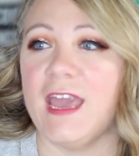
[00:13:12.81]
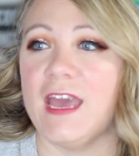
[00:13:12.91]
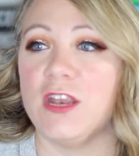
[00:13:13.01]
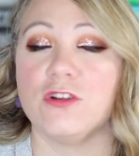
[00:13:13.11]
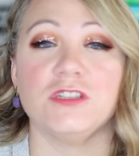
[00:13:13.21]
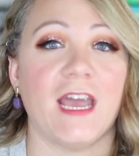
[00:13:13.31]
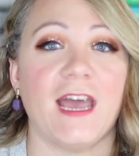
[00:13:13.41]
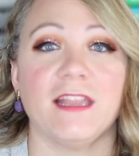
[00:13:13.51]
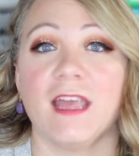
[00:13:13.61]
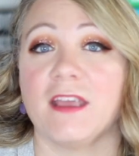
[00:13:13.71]
and her
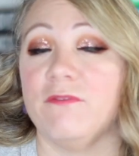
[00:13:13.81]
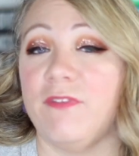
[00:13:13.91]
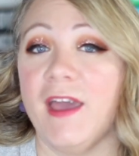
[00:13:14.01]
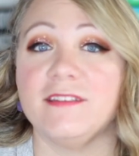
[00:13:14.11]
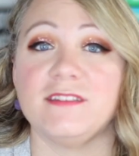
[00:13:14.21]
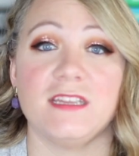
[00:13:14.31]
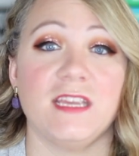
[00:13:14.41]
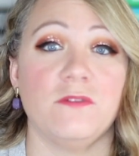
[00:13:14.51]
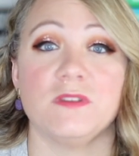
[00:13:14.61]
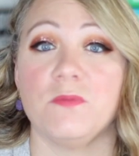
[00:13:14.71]
dad like confessed and
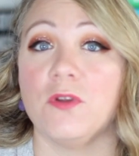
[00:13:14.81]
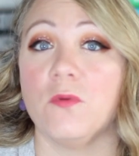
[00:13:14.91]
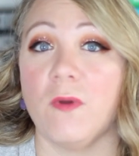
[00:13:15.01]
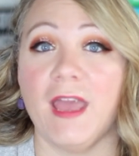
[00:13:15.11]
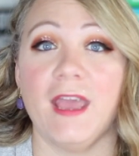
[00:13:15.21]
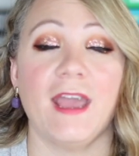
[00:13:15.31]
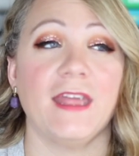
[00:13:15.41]
he was put away,